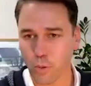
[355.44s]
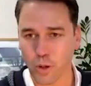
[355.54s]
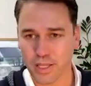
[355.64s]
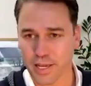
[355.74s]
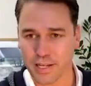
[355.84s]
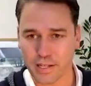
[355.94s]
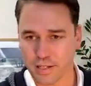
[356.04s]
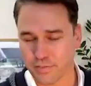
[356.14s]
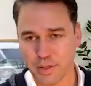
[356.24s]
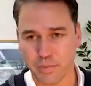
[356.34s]
one lead.
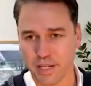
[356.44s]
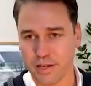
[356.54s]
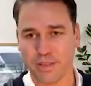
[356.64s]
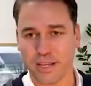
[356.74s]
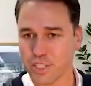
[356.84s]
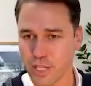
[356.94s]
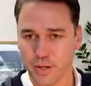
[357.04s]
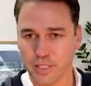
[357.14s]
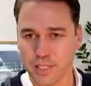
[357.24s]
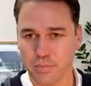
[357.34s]
If they
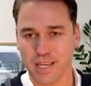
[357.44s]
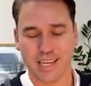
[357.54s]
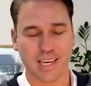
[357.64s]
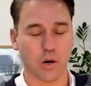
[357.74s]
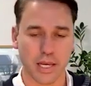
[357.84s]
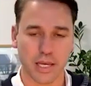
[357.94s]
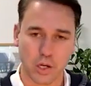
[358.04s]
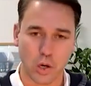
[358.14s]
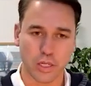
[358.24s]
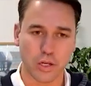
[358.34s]
generate something, it can
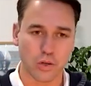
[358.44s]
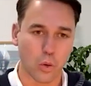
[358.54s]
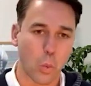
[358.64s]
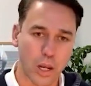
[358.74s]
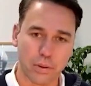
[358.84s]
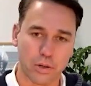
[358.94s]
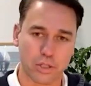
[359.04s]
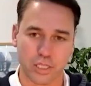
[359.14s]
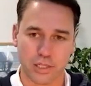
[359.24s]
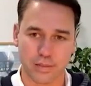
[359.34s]
only go to one
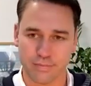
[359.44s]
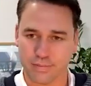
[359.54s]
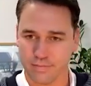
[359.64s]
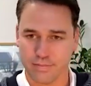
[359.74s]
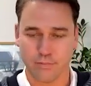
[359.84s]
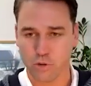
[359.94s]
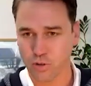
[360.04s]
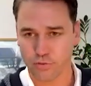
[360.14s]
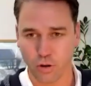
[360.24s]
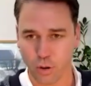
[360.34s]
person
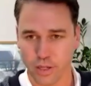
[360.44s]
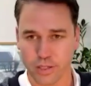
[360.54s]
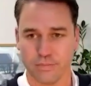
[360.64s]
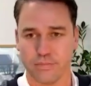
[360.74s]
moving forward.